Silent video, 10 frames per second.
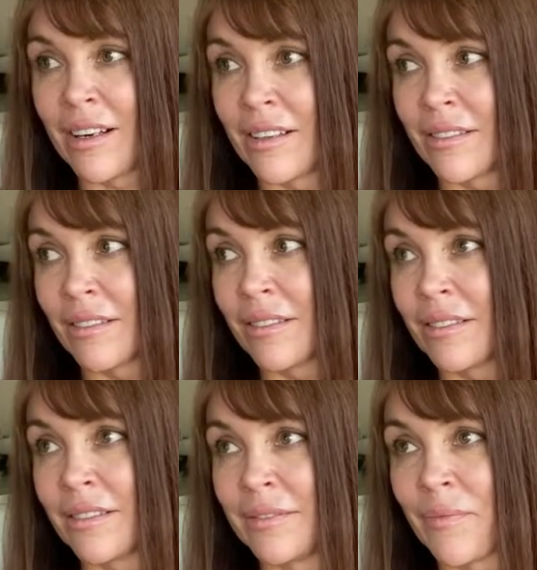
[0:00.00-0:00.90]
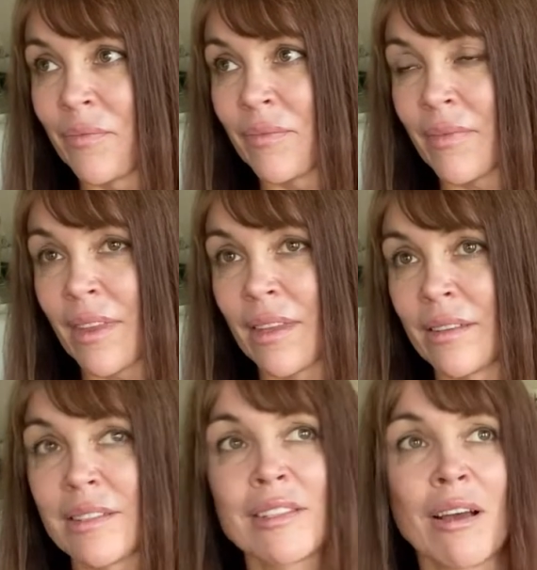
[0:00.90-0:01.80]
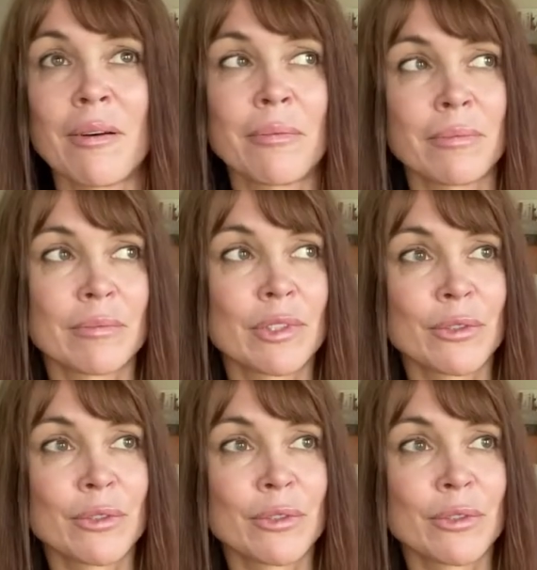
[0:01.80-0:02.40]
are some